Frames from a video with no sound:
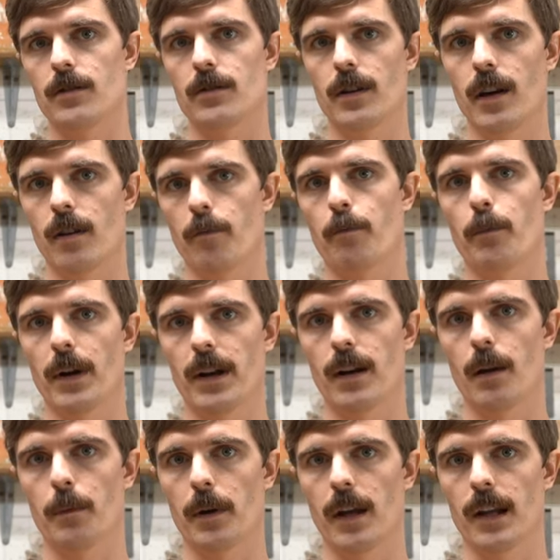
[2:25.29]
you to kind of butt it
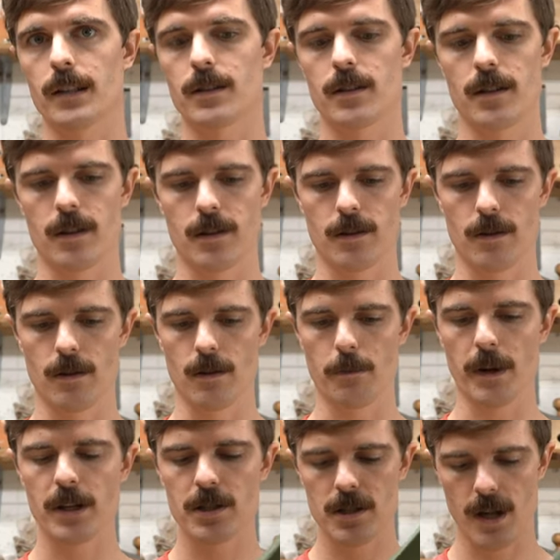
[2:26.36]
up against your
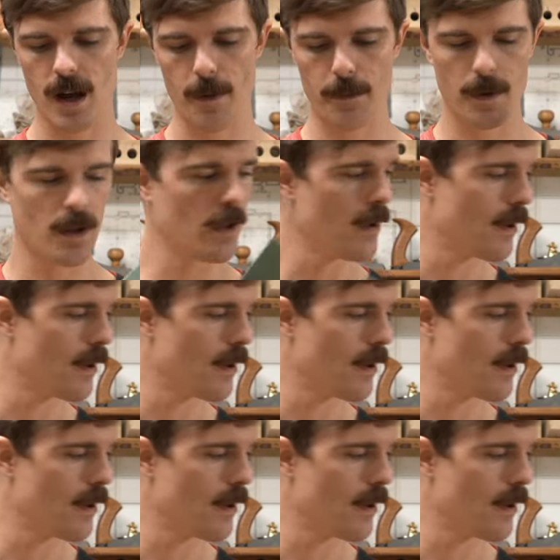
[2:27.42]
bench top,